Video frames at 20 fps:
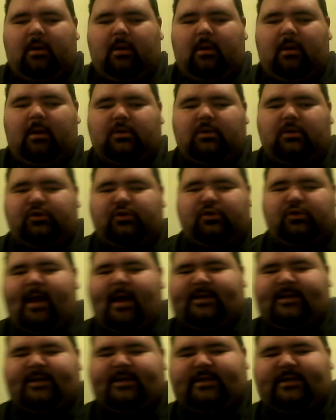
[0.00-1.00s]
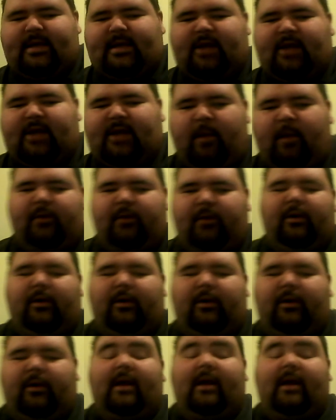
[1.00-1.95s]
So yes, the Terminator